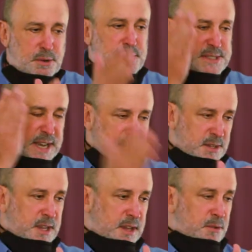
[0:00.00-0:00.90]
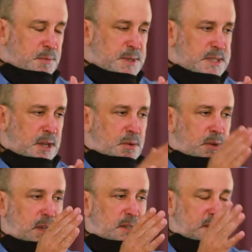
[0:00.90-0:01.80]
orientated, I could be so
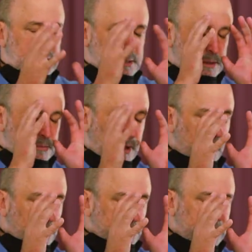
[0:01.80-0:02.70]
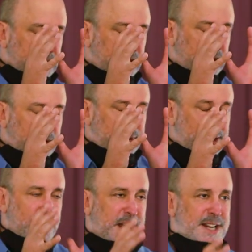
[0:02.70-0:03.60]
in a certain mode. But
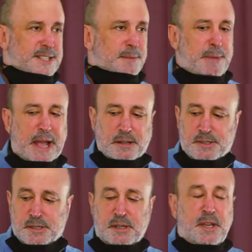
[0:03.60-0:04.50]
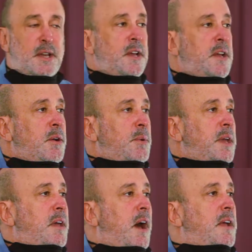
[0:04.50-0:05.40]
meanwhile, it's a mountain where
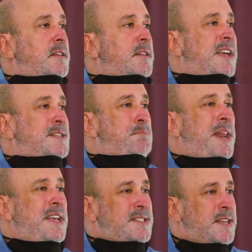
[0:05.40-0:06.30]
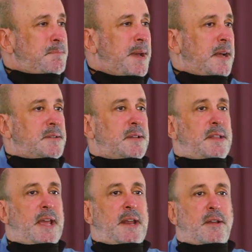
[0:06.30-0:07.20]
God has placed that mountain
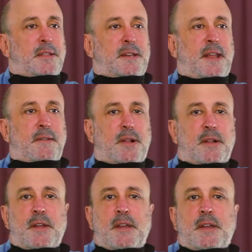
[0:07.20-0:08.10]
there, not the devil,